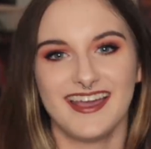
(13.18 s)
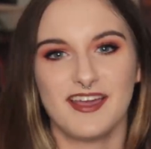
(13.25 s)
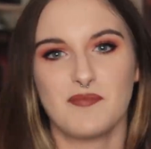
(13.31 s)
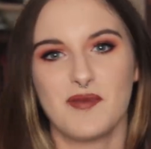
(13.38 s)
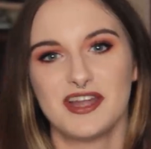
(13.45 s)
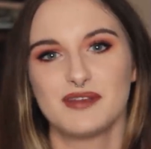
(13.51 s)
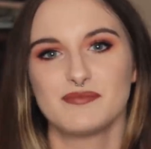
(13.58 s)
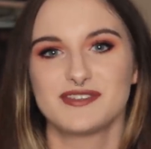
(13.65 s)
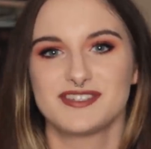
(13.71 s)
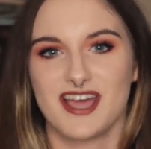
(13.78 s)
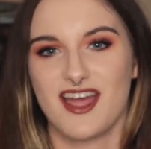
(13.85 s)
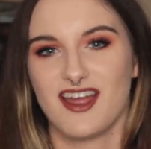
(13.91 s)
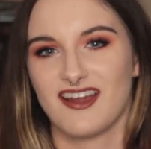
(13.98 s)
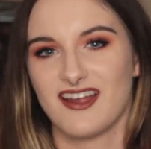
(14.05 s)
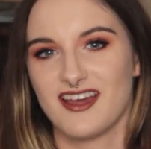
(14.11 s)
my name's
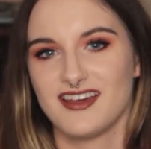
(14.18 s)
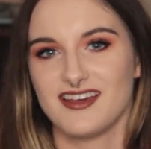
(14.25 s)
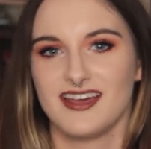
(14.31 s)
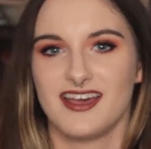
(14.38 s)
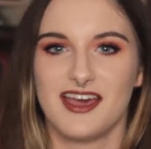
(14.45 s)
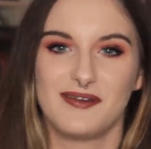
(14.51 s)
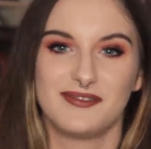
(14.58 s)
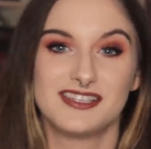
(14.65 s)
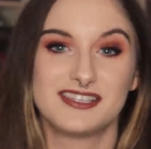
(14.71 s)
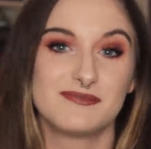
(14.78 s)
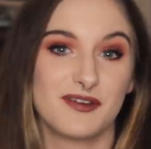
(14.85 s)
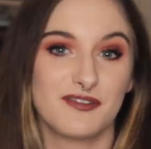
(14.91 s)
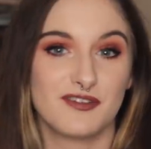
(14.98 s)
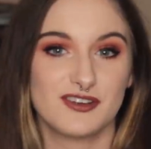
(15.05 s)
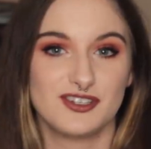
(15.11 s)
Tara, and this is
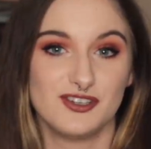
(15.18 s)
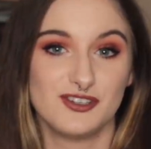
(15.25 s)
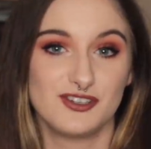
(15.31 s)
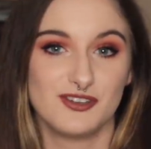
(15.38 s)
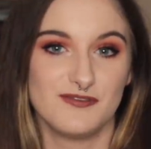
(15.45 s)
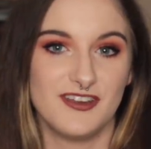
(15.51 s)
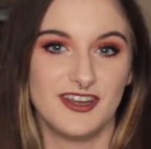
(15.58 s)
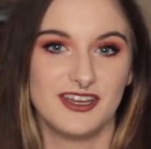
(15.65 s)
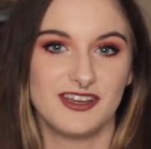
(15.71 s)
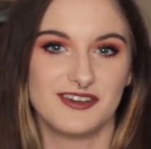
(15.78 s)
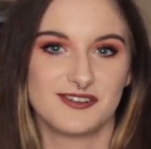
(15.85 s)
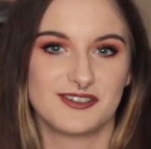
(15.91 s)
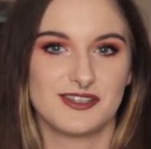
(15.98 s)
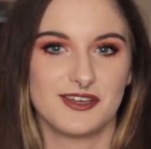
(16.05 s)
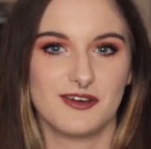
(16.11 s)
my first YouTube
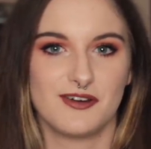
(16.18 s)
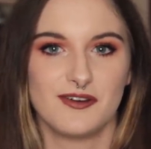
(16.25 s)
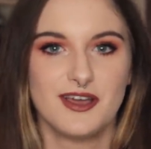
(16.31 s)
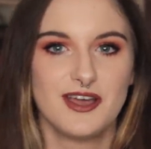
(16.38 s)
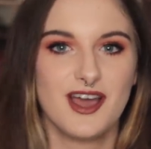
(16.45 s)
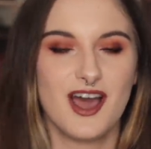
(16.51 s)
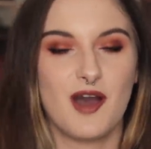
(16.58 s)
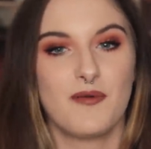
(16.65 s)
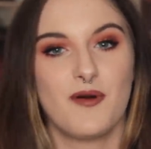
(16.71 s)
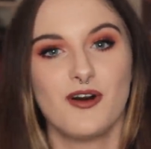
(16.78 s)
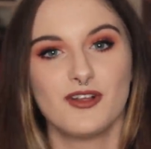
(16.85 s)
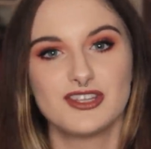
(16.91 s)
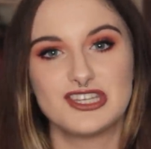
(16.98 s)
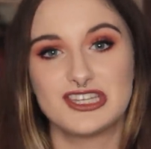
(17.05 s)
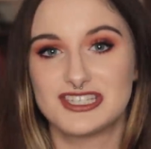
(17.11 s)
video, so
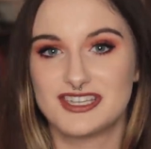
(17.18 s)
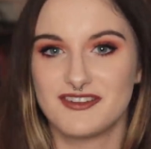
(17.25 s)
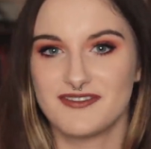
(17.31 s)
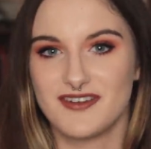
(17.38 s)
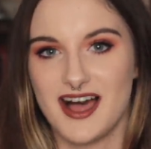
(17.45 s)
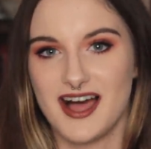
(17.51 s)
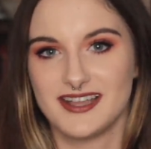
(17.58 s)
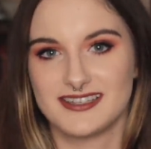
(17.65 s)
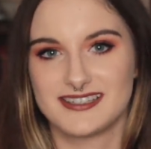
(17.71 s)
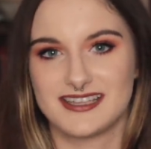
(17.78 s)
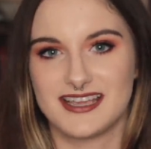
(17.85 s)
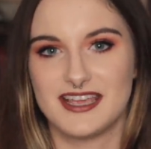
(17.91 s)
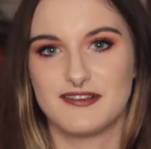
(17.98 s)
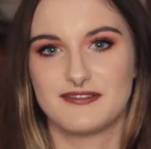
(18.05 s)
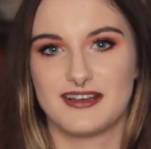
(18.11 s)
apologies in advance
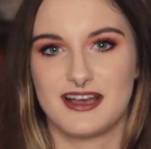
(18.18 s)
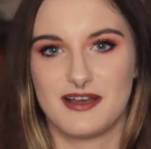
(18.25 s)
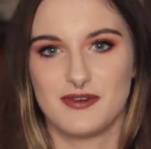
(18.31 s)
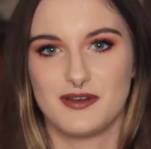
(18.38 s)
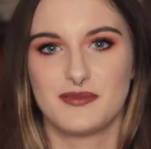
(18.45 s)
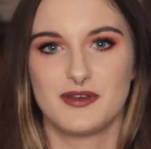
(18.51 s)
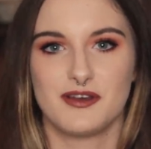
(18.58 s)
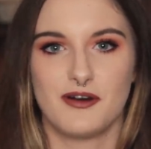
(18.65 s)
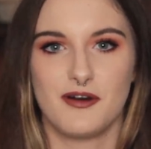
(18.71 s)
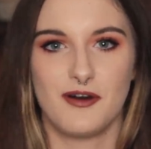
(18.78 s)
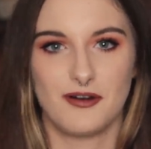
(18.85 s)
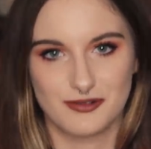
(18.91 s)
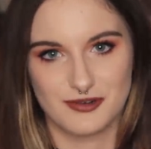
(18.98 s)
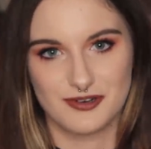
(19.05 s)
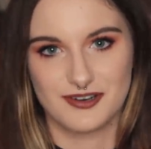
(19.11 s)
if I'm a bit
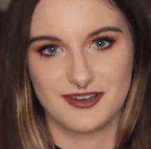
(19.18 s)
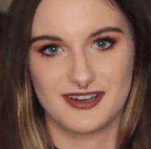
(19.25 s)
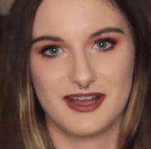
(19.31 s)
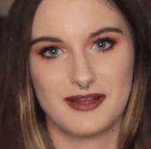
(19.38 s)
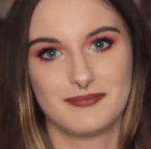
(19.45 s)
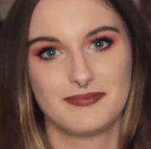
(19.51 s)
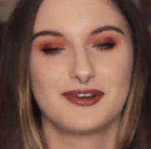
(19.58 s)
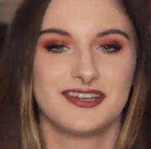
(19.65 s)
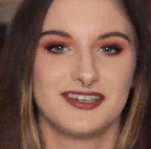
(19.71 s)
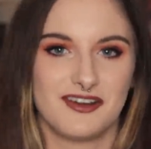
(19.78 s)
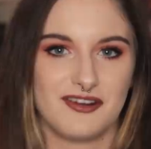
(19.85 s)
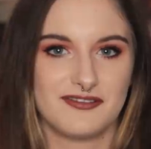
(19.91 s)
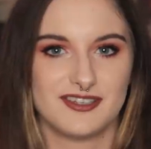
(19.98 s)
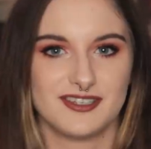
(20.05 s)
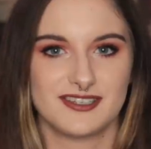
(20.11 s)
awkward. I'm pretty
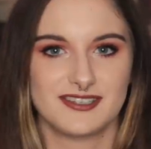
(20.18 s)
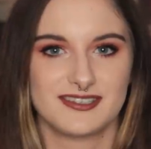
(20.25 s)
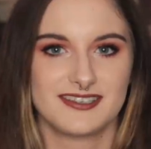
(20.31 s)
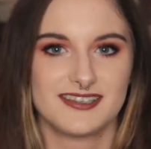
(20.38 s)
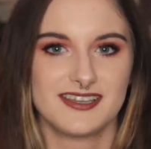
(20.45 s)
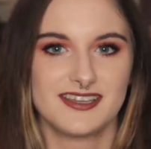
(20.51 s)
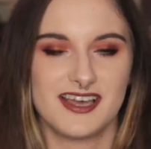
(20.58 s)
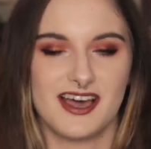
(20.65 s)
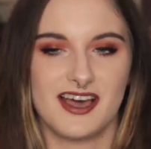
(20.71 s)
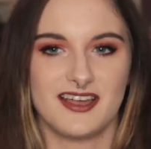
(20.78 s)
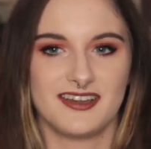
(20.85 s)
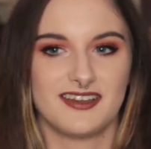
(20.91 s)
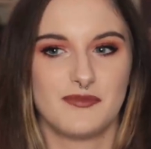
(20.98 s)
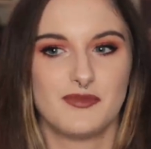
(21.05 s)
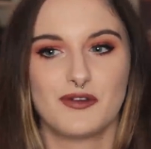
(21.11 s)
nervous,
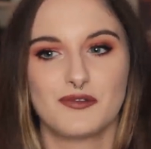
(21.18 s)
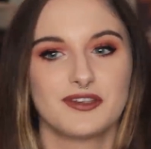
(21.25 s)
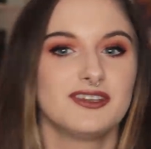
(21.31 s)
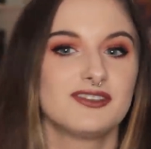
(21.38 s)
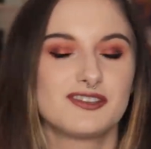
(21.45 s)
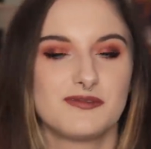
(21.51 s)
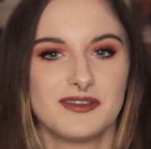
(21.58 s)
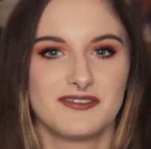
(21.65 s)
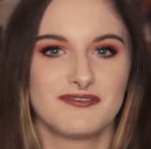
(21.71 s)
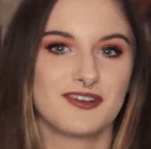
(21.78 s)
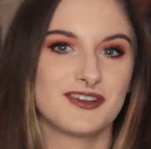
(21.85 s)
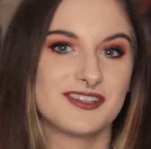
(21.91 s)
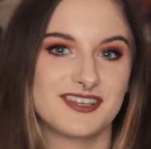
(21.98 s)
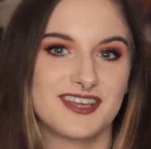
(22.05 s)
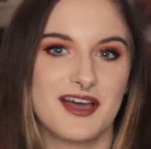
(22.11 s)
and I'm not really used to being in
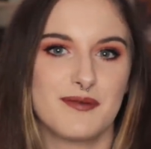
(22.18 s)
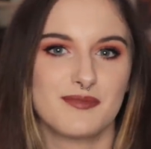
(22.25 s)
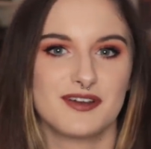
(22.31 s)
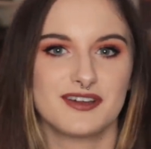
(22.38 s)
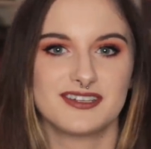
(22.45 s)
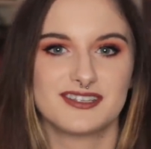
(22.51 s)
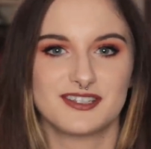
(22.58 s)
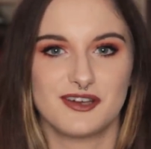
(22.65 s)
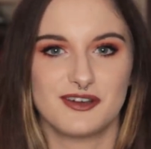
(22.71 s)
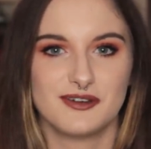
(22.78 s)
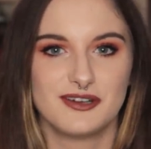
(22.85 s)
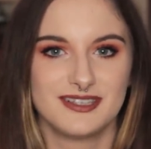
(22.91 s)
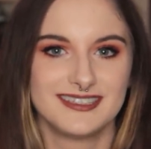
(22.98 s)
front of the camera, so